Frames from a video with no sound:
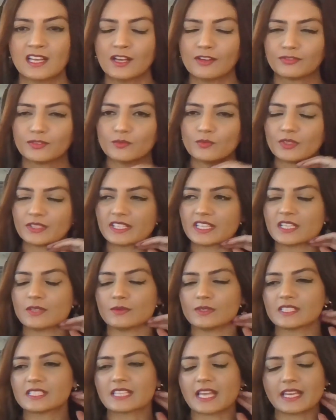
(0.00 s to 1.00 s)
From what he
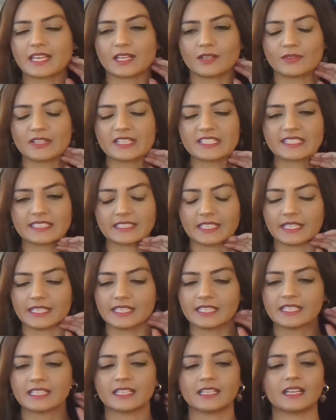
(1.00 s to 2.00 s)
was saying
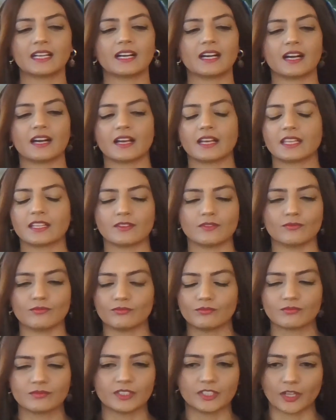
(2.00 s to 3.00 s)
recently,
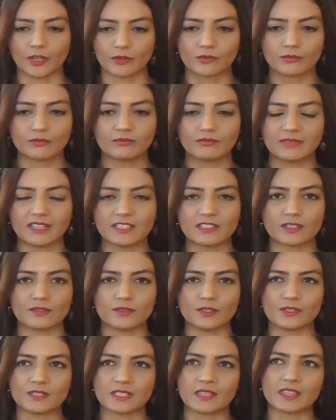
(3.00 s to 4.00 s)
in,
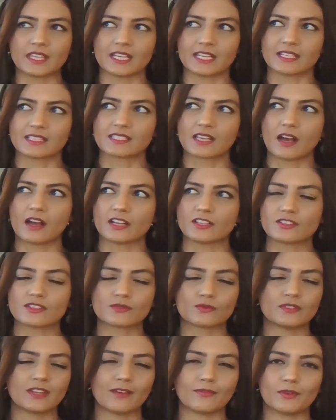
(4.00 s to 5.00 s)
interviews and things, I
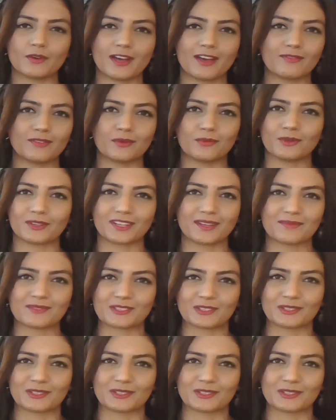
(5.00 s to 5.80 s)
just never ever want him